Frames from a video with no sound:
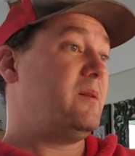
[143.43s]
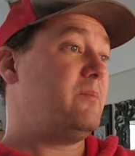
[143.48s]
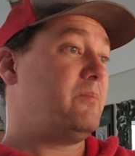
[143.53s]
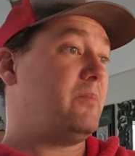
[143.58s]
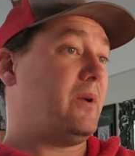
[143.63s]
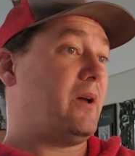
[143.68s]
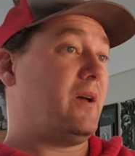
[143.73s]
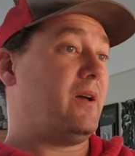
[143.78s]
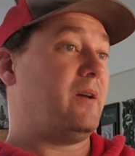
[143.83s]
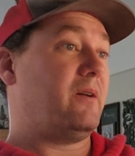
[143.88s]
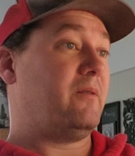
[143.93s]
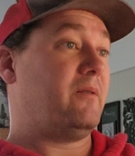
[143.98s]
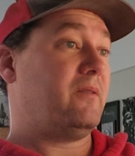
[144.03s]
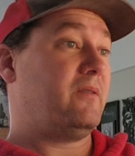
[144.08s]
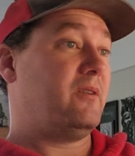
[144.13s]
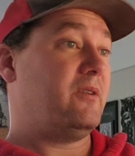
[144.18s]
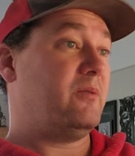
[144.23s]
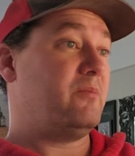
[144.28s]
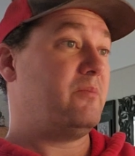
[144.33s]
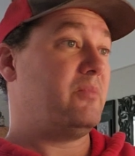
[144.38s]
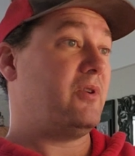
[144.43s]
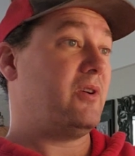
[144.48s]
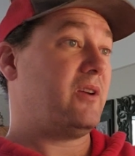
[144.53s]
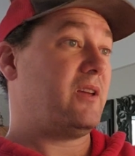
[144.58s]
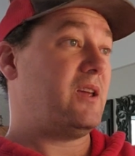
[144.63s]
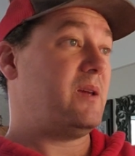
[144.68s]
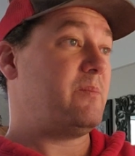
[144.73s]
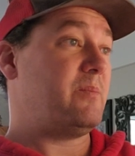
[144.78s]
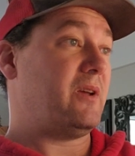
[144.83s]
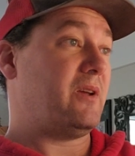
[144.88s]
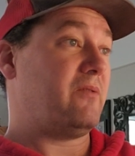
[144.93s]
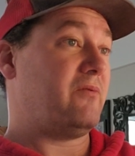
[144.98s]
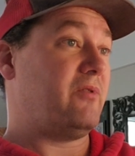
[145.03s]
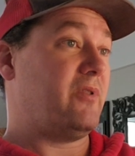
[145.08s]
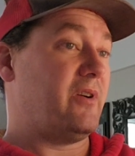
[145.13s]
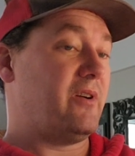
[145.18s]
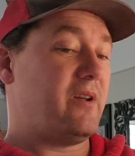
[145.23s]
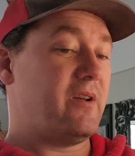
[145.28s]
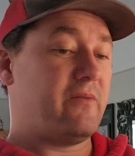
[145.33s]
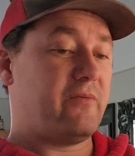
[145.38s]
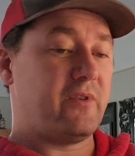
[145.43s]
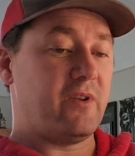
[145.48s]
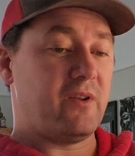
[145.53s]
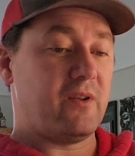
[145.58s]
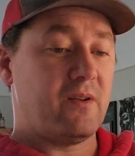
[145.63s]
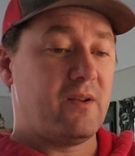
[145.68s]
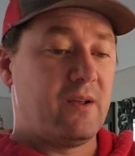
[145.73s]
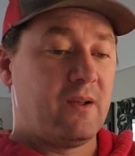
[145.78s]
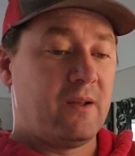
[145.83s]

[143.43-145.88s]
good bookkeeping for your Ifta.